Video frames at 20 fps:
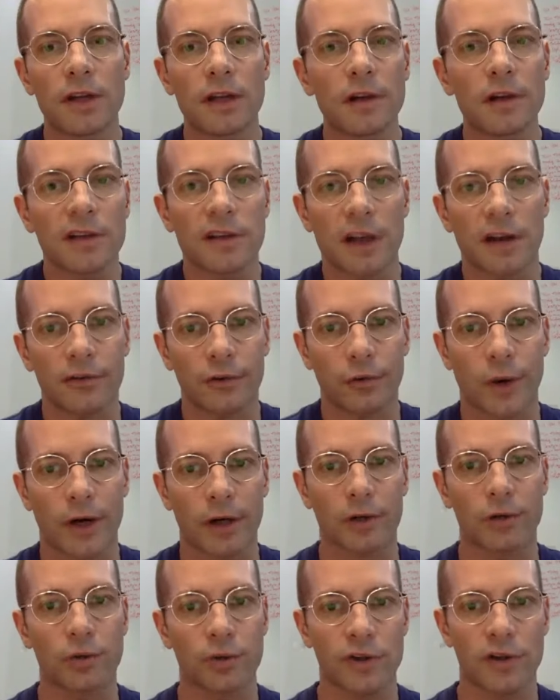need a
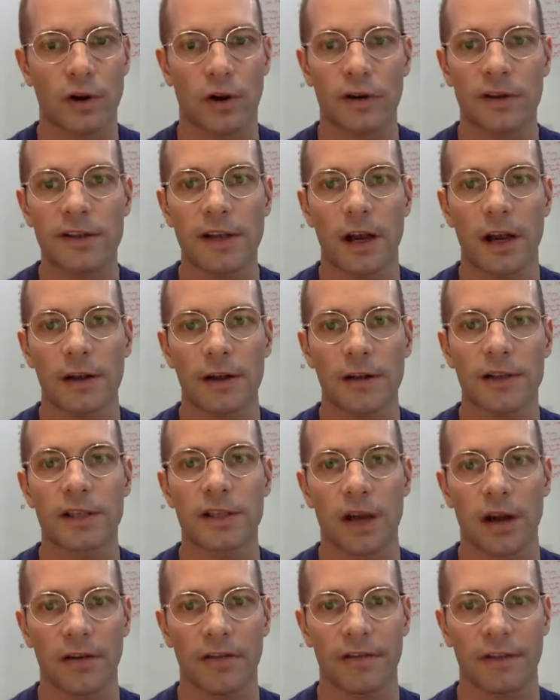software to start selling
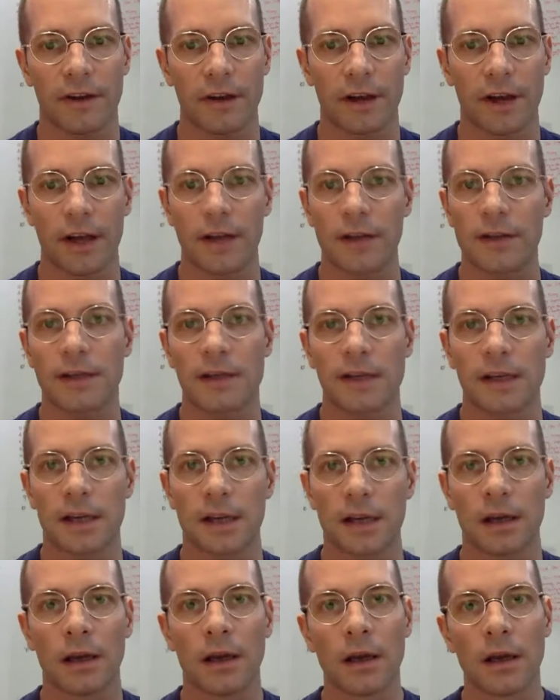stuff and
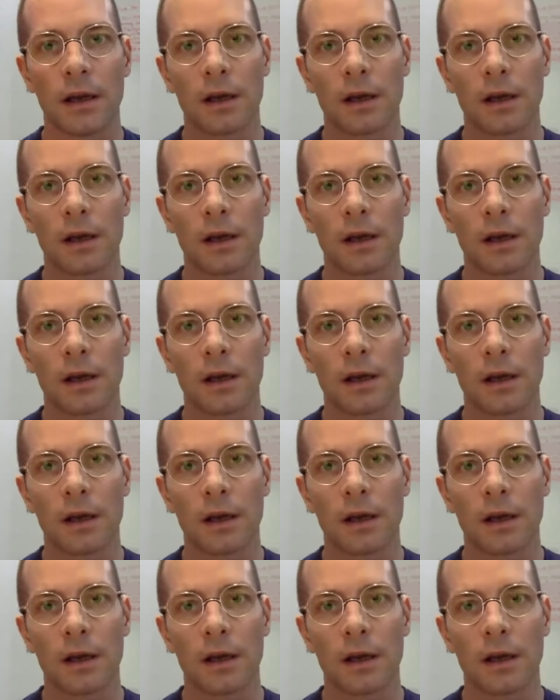seeing